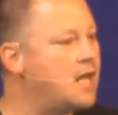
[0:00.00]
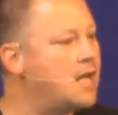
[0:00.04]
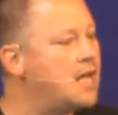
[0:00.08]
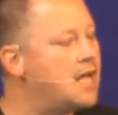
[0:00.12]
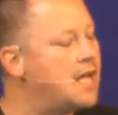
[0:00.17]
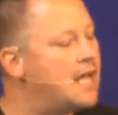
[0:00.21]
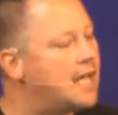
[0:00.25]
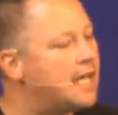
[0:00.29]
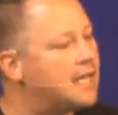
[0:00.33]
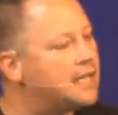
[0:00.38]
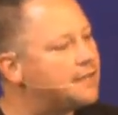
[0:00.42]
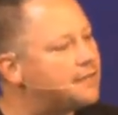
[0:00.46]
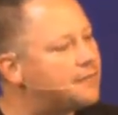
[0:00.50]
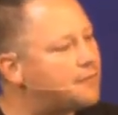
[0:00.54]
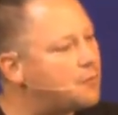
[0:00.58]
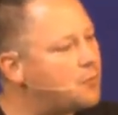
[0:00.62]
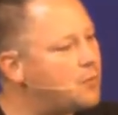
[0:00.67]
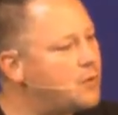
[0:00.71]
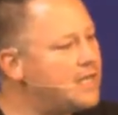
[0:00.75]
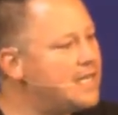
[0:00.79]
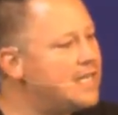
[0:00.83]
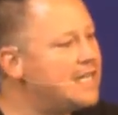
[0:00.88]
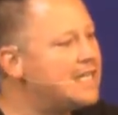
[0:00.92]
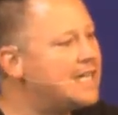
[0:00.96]
And if
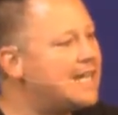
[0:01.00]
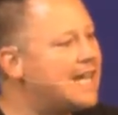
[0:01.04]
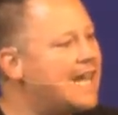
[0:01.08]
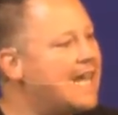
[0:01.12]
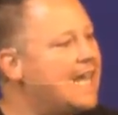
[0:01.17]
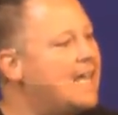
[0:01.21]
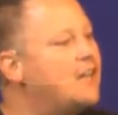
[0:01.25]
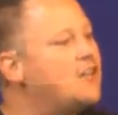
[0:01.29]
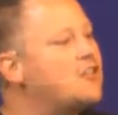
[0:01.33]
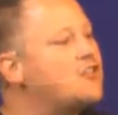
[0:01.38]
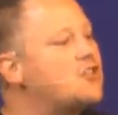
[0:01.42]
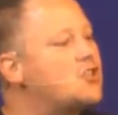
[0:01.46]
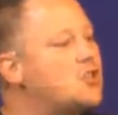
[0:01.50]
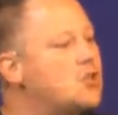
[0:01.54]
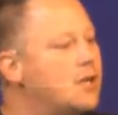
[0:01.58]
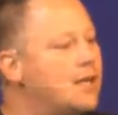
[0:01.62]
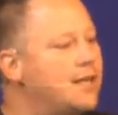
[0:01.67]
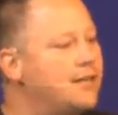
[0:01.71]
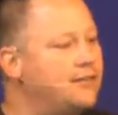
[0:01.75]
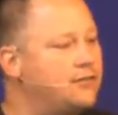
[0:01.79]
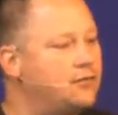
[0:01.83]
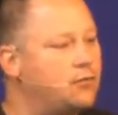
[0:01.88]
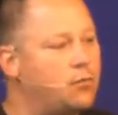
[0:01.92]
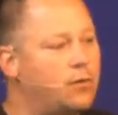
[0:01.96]
we can't
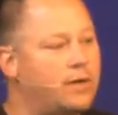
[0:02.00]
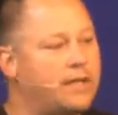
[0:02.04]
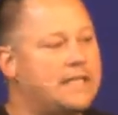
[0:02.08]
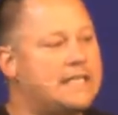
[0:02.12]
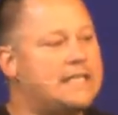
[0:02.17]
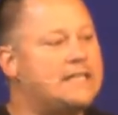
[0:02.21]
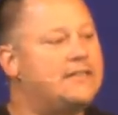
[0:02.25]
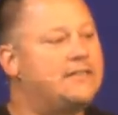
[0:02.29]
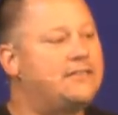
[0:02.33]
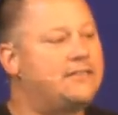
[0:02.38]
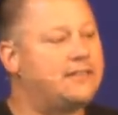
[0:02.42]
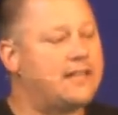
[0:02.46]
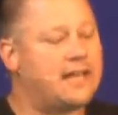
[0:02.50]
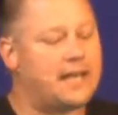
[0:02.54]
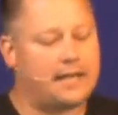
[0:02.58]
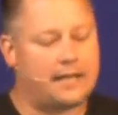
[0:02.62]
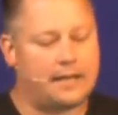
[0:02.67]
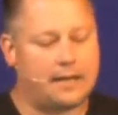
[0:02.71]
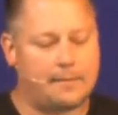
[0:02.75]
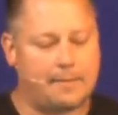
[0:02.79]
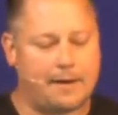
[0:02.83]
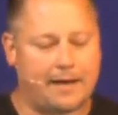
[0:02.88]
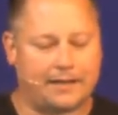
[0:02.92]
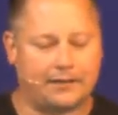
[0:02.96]
trust what he said
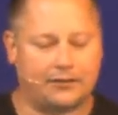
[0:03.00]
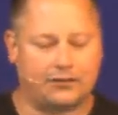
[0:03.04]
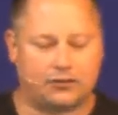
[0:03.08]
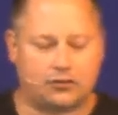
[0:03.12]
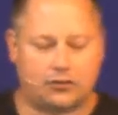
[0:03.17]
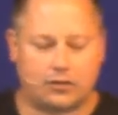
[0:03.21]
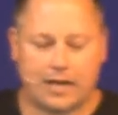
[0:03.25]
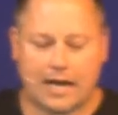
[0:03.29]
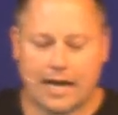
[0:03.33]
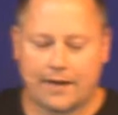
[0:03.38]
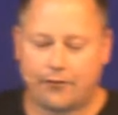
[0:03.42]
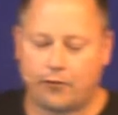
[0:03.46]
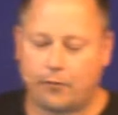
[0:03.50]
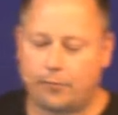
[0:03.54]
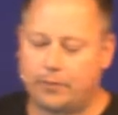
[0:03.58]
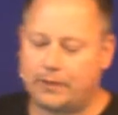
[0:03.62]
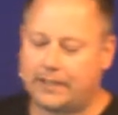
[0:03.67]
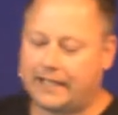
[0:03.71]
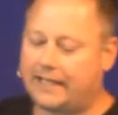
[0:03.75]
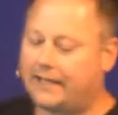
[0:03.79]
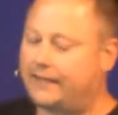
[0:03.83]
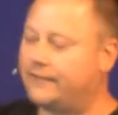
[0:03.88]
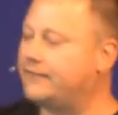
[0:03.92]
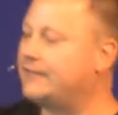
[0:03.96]
about his travel
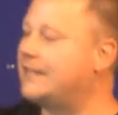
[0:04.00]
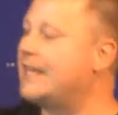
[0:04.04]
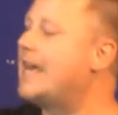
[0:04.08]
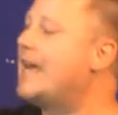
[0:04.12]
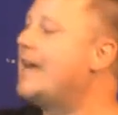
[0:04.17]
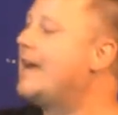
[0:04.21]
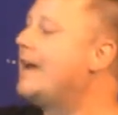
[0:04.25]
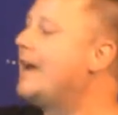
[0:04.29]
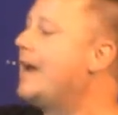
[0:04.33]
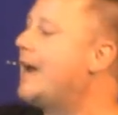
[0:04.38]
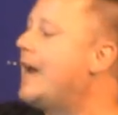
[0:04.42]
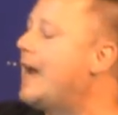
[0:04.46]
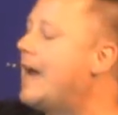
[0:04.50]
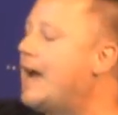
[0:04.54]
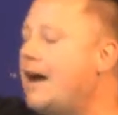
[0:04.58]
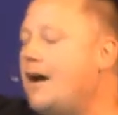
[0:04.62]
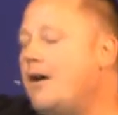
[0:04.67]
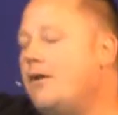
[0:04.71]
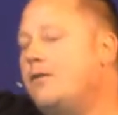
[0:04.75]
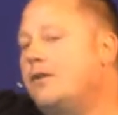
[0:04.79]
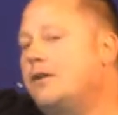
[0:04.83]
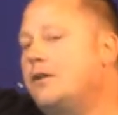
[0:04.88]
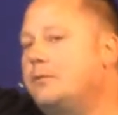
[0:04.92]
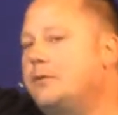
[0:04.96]
plans,
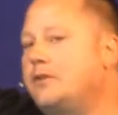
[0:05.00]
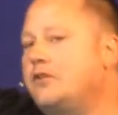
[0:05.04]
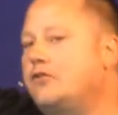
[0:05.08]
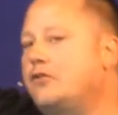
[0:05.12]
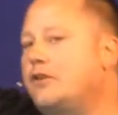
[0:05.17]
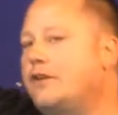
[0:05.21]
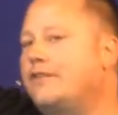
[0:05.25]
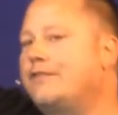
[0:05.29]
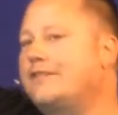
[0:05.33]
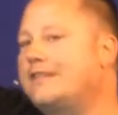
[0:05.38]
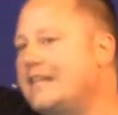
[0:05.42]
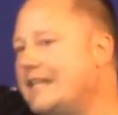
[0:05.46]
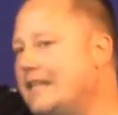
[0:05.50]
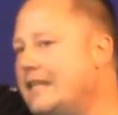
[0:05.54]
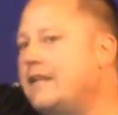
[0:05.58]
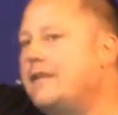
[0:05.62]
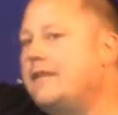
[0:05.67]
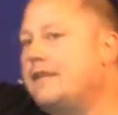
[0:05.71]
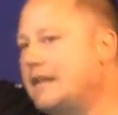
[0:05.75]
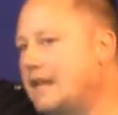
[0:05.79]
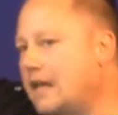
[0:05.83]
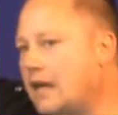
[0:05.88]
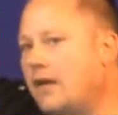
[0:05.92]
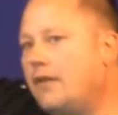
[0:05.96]
how can we trust
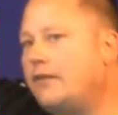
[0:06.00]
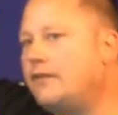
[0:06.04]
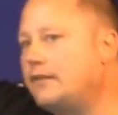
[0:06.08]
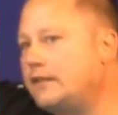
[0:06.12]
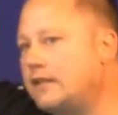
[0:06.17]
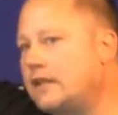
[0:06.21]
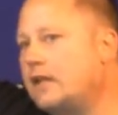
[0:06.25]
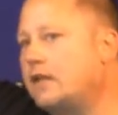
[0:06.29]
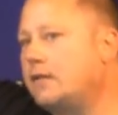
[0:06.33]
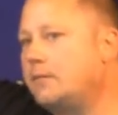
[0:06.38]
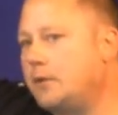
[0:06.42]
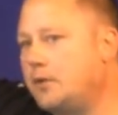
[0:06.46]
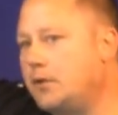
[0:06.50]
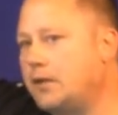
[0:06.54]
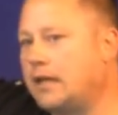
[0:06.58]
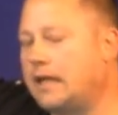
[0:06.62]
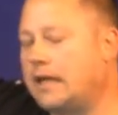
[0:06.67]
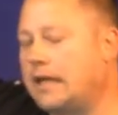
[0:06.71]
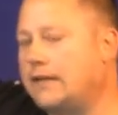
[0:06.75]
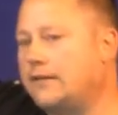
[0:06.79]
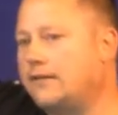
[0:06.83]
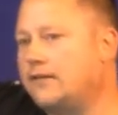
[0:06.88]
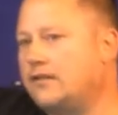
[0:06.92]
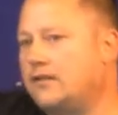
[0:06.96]
anything else he
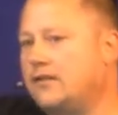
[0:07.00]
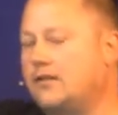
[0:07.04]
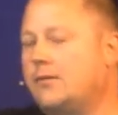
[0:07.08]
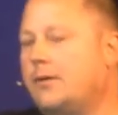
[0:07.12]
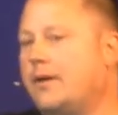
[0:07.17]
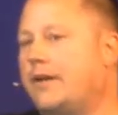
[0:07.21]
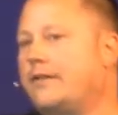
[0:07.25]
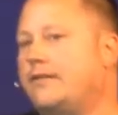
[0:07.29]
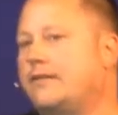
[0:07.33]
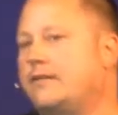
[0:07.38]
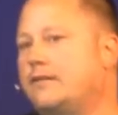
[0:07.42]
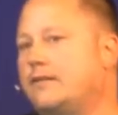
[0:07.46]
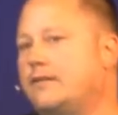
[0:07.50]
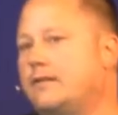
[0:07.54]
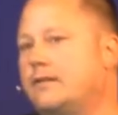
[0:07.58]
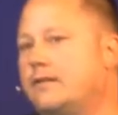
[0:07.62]
communicates to us?